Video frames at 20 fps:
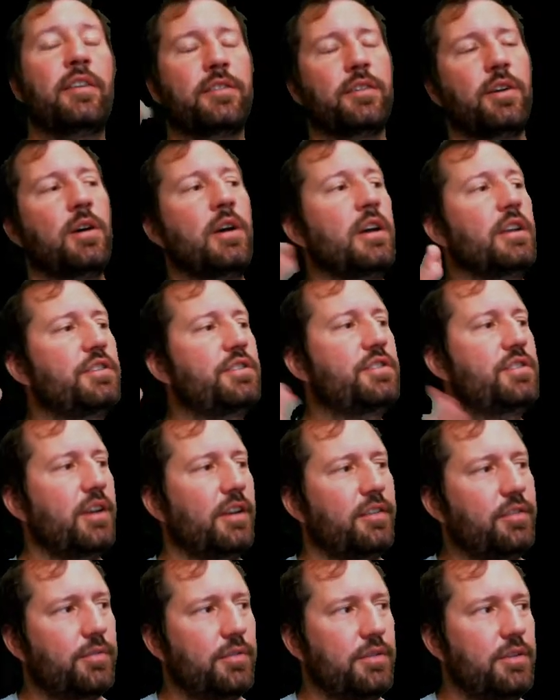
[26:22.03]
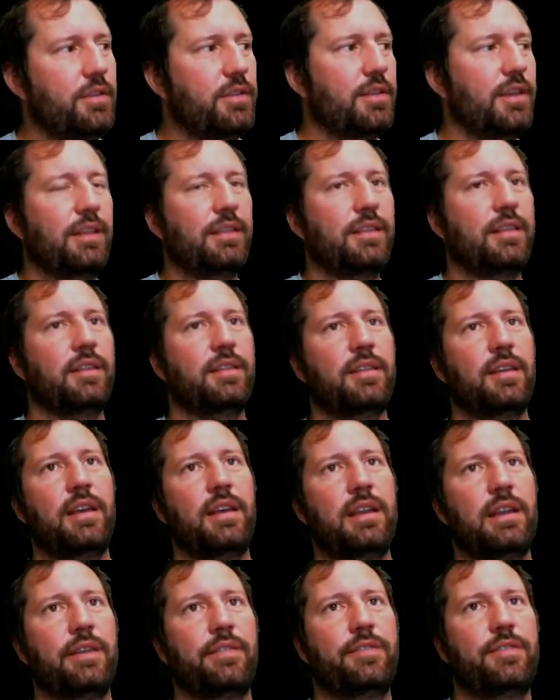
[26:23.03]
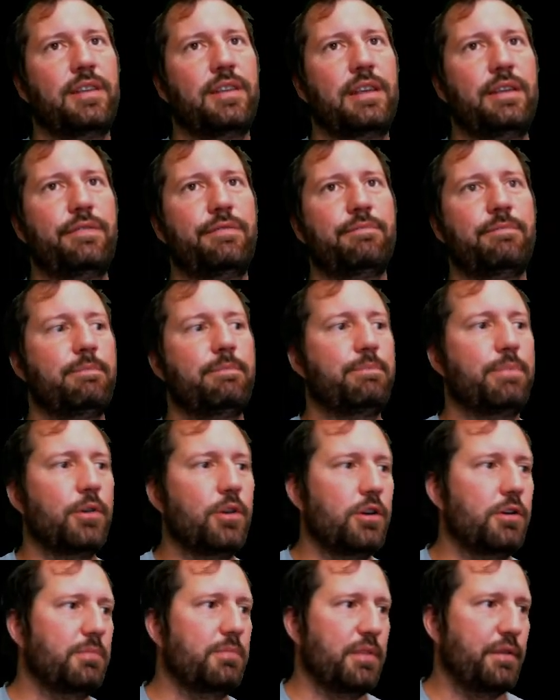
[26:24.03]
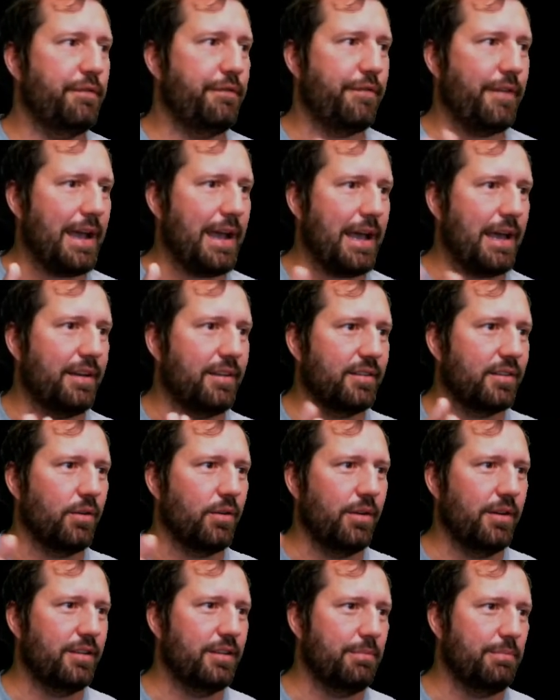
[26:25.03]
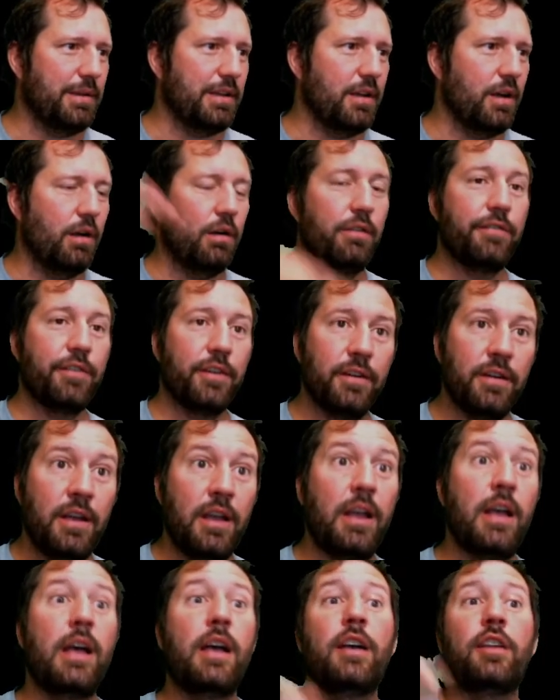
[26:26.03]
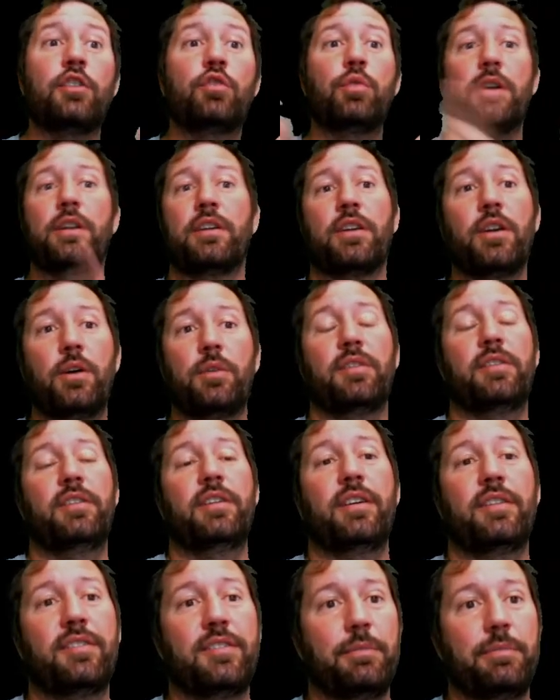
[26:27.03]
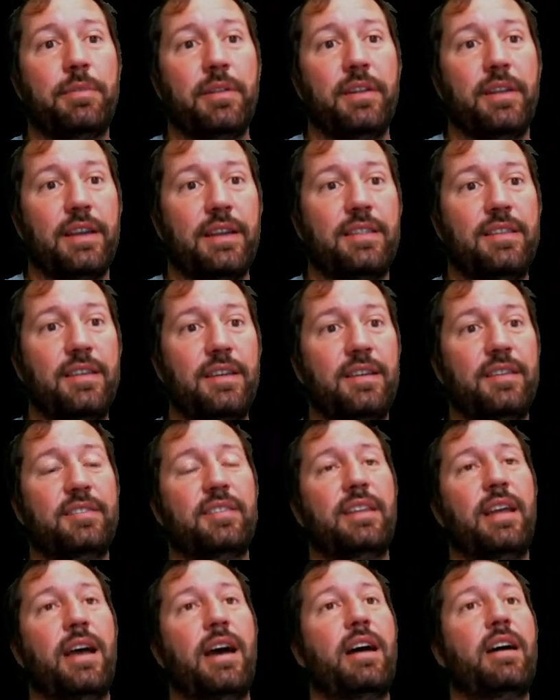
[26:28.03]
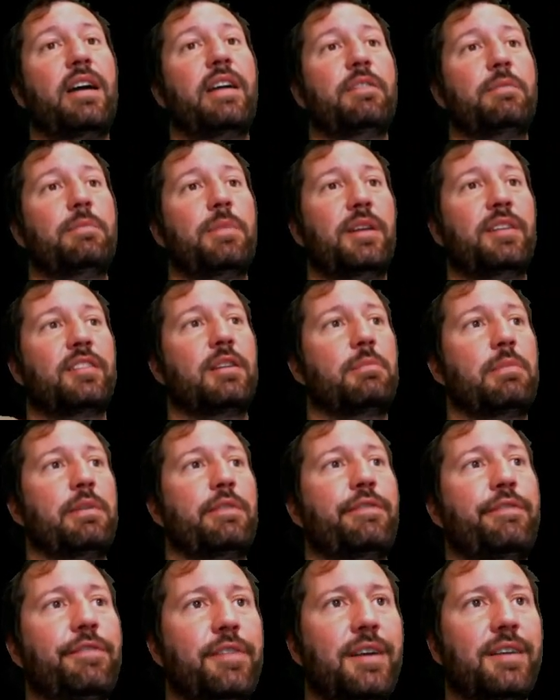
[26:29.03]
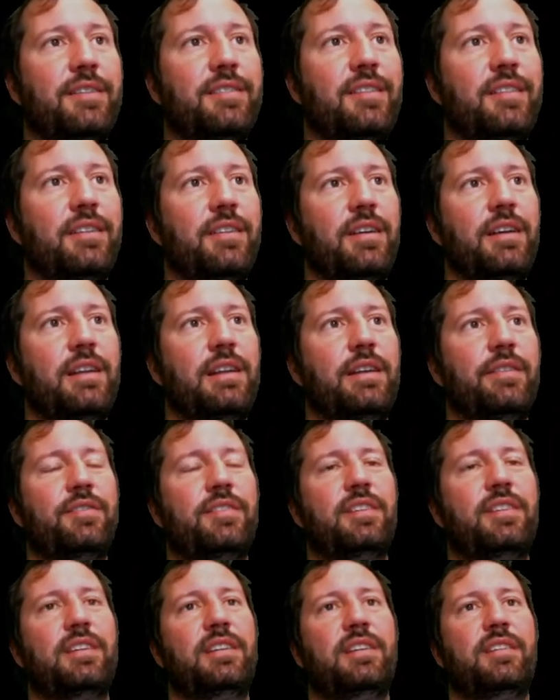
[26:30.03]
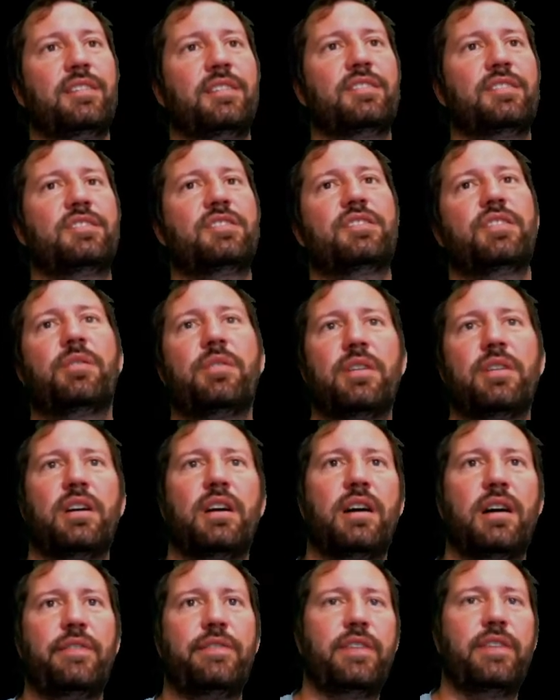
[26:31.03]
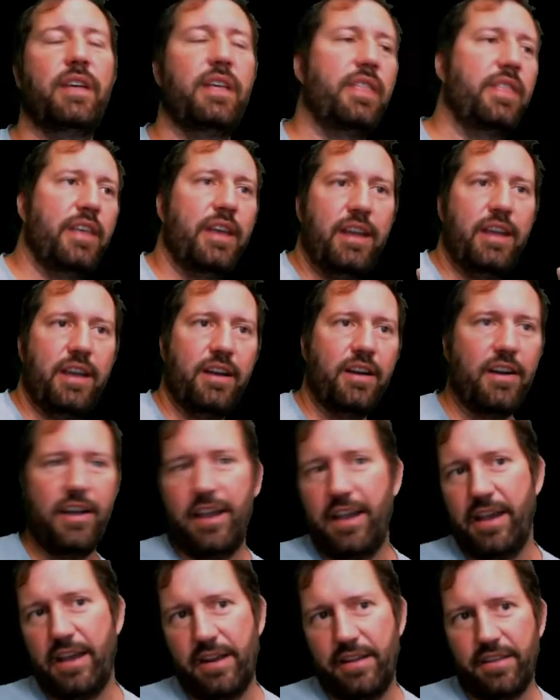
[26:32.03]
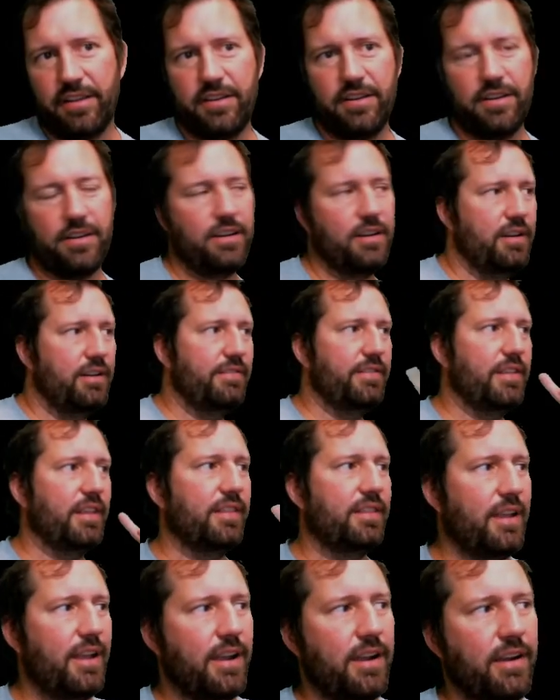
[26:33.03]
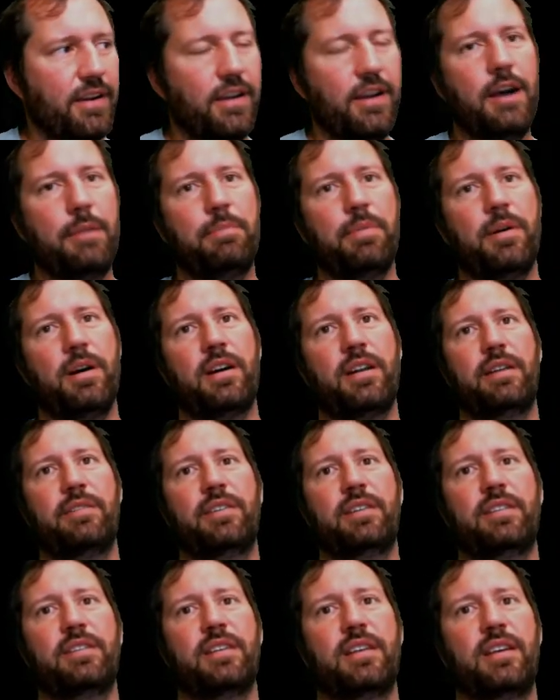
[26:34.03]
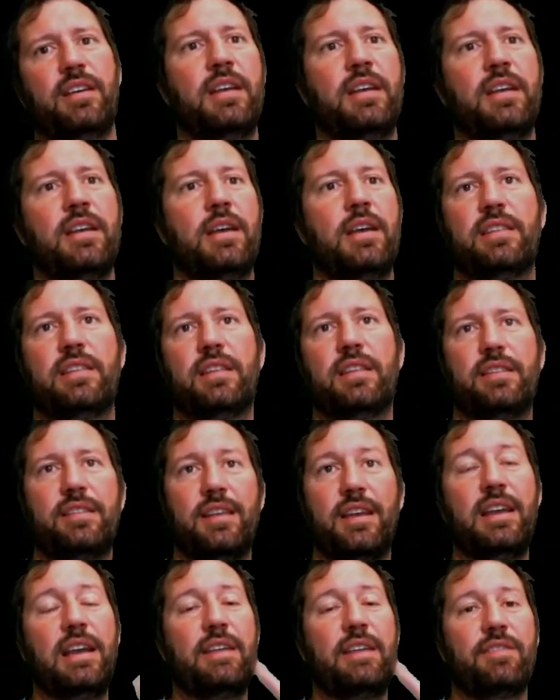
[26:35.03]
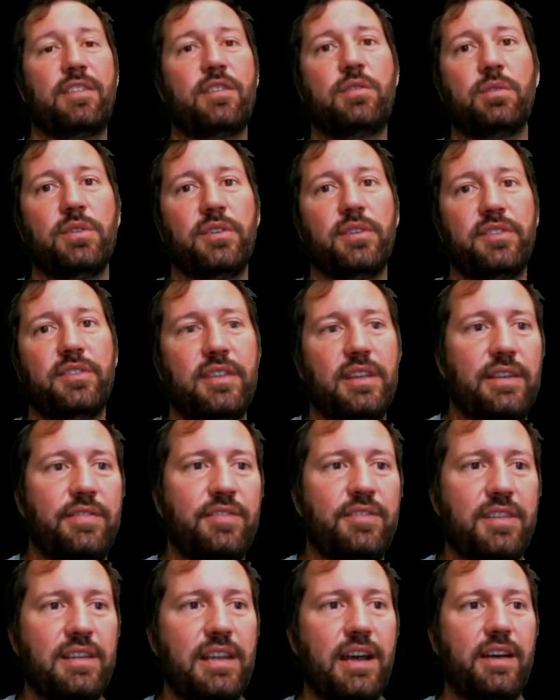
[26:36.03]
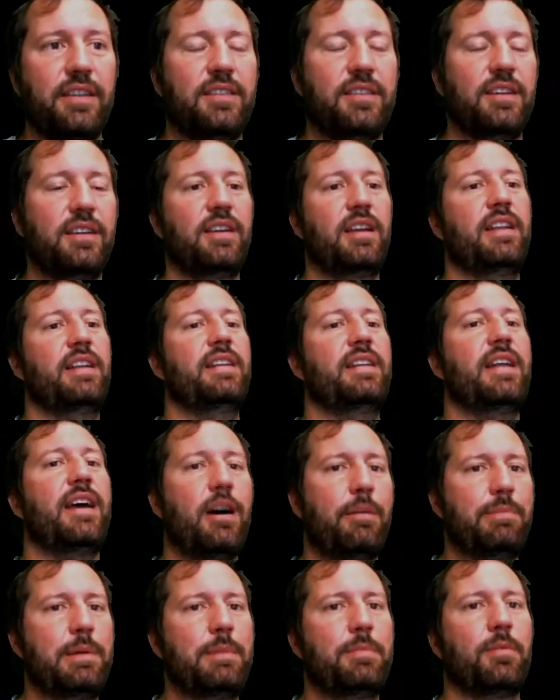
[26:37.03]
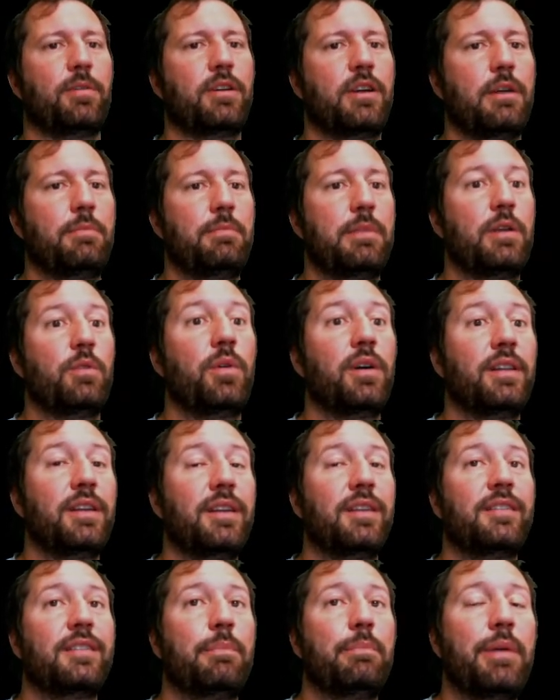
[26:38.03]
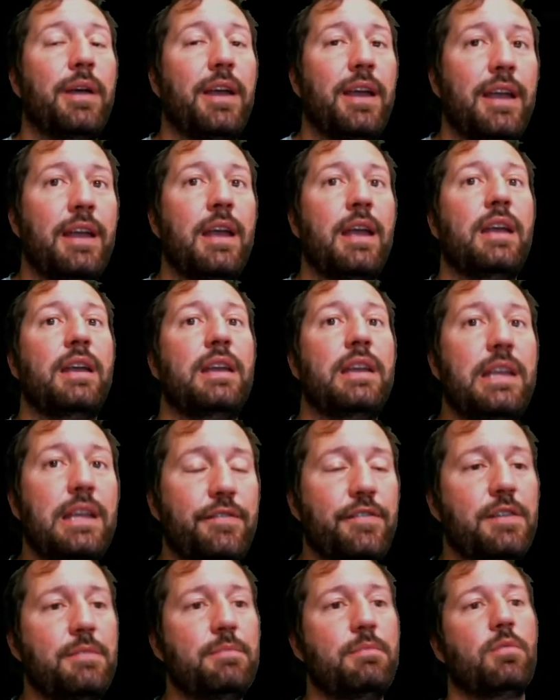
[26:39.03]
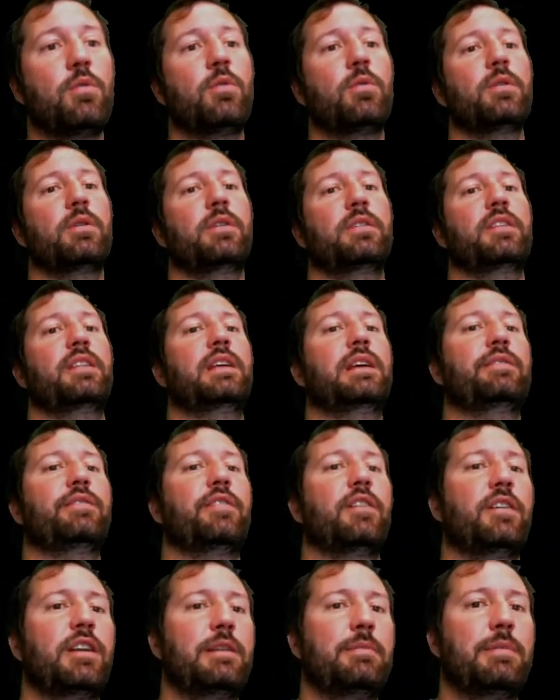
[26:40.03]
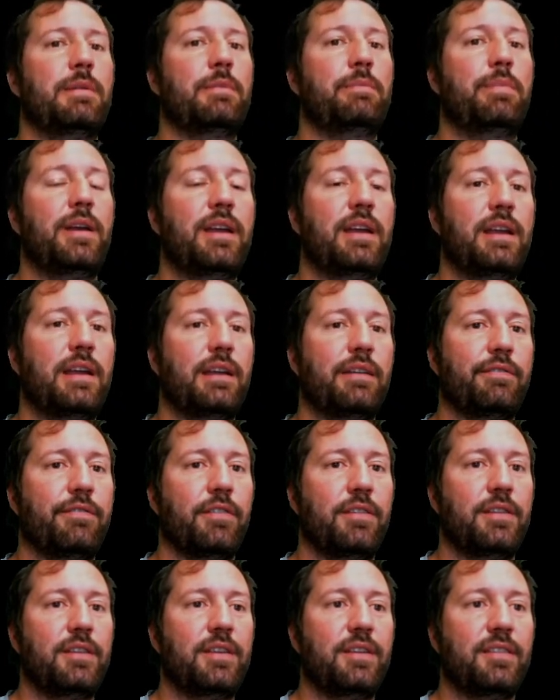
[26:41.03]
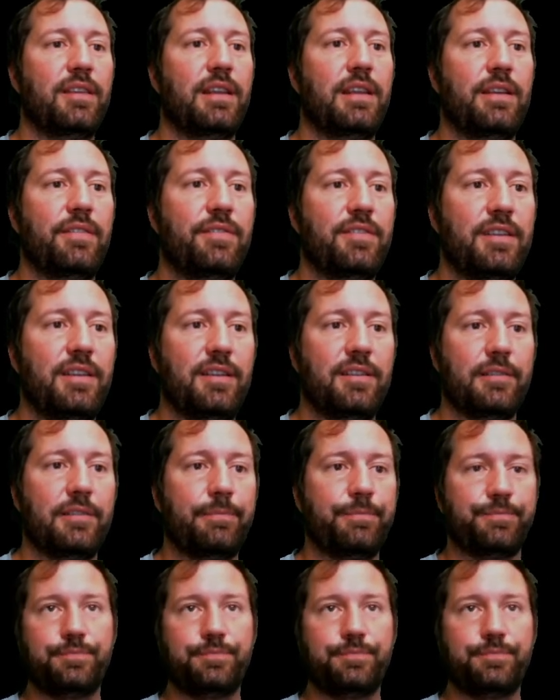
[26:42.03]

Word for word: So just when you think that the NFT boom, the fad is going to be over, Twitter goes and does something like this, now everybody's going to be flexing their NFTs and showing off that they are ahead of the curve, that they are up on everything, and that they have the coolest NFT out there. And now people are going to be willing to pay even more than they've already been paying for these NFTs.